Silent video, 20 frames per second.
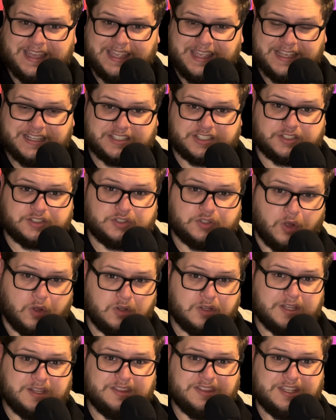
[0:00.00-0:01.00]
He has
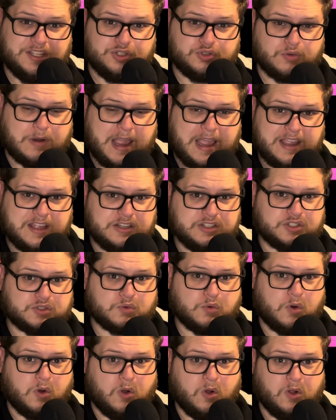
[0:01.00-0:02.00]
stolen the dragon
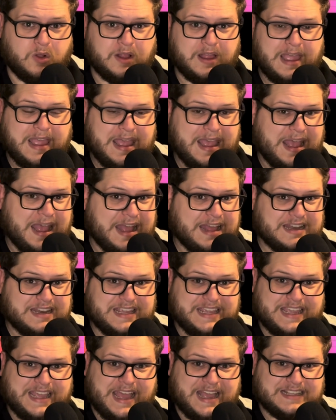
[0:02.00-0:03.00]
scroll, and
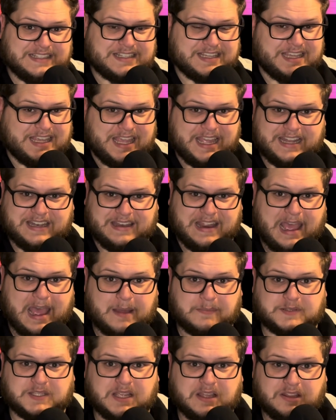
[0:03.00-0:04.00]
he has
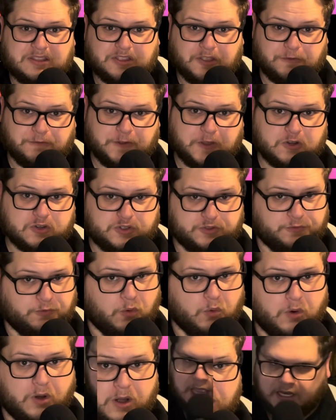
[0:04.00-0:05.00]
kidnapped the Fierce
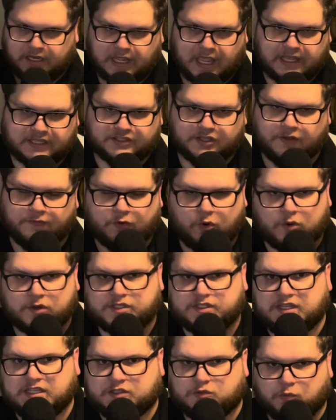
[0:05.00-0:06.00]
Four. And yes, of
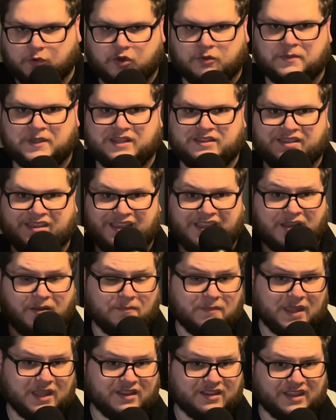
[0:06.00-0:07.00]
course, this will be the
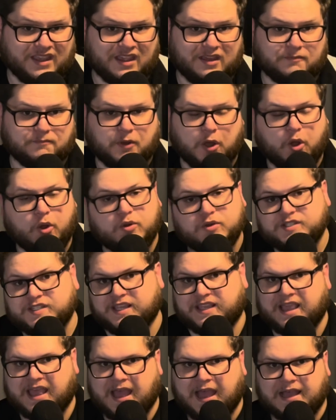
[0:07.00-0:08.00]
chameleon
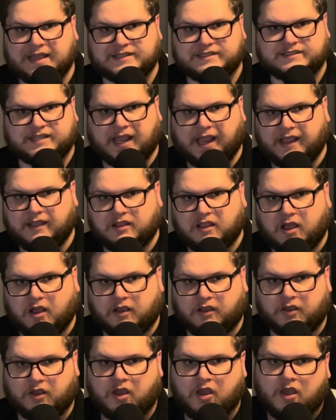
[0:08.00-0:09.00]
posing as Tai
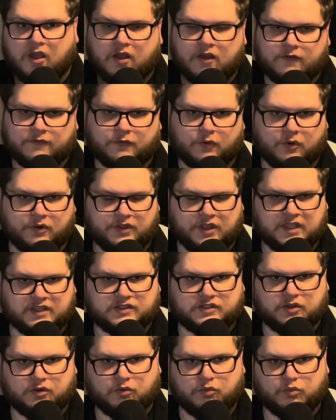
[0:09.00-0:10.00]
Lung for
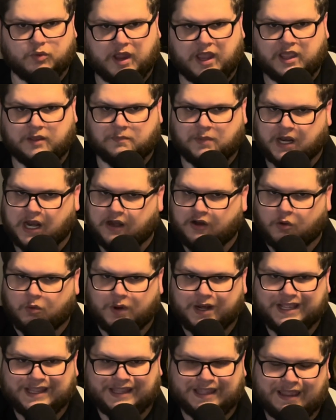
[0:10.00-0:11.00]
this raid, but I don't
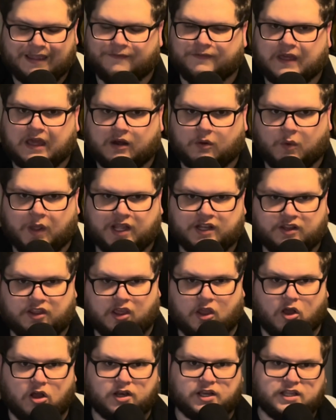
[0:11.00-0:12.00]
want to give that away to
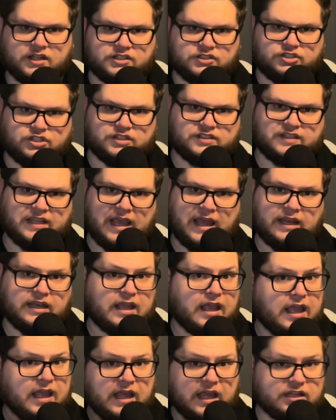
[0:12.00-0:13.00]
the audience just yet,
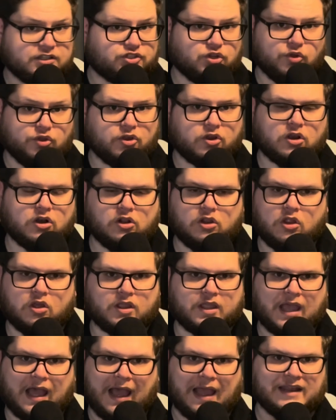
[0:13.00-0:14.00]
and so they're going to
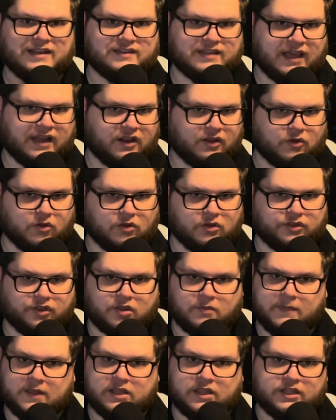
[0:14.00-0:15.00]
look identical. The
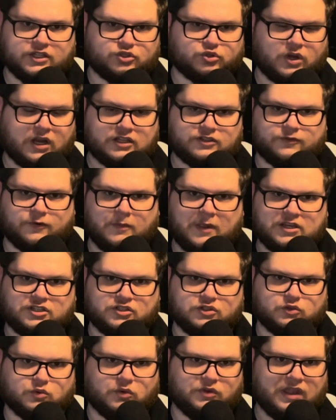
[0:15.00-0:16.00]
chameleon's
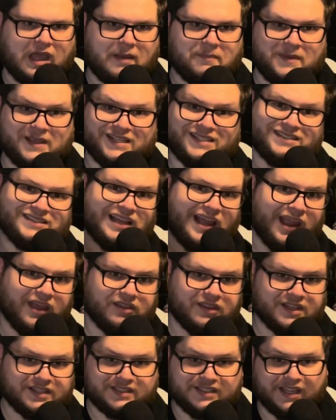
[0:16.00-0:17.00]
transformations will not be
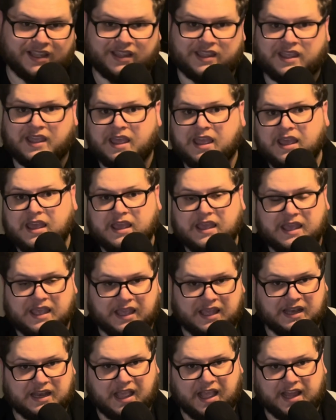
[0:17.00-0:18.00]
stylistic
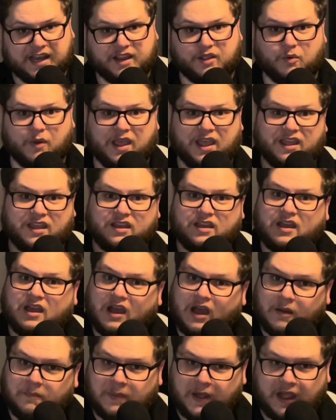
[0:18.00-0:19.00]
in any way.
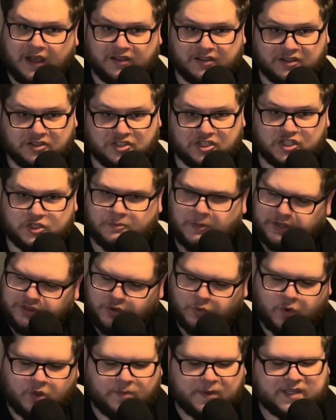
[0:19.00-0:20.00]
Apologies. But
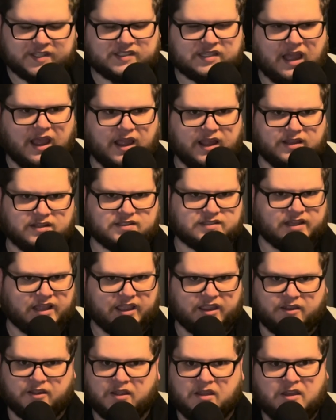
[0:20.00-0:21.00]
there will be signs,
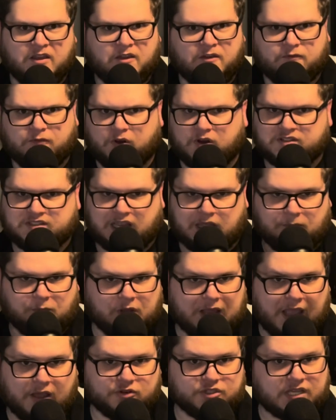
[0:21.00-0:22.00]
like, for
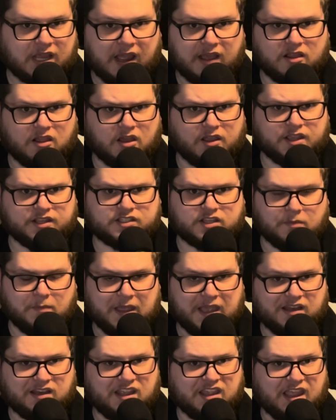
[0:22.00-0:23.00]
example, how Tai Lung is
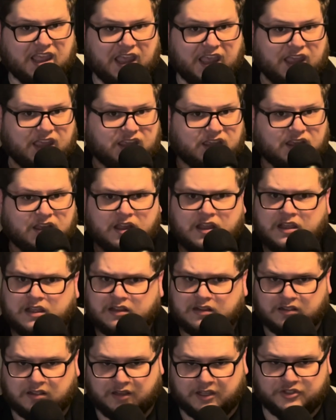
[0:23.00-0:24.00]
commanding a
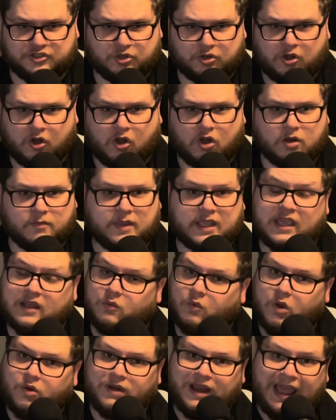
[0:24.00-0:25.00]
lizard army
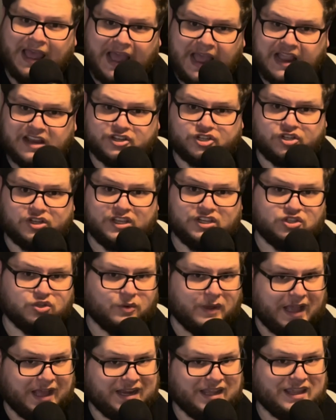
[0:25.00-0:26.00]
and won't actually
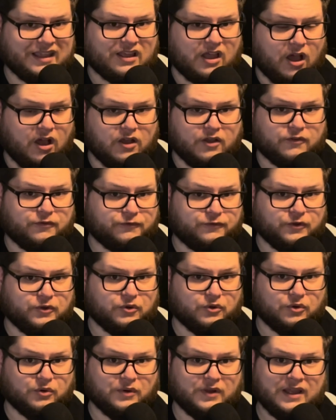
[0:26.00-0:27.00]
do any kung
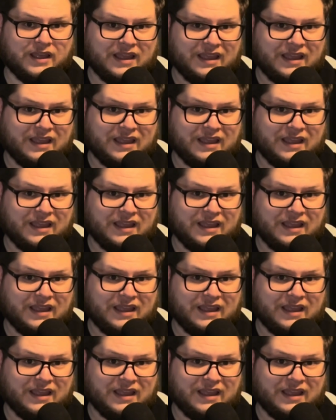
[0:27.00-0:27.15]
fu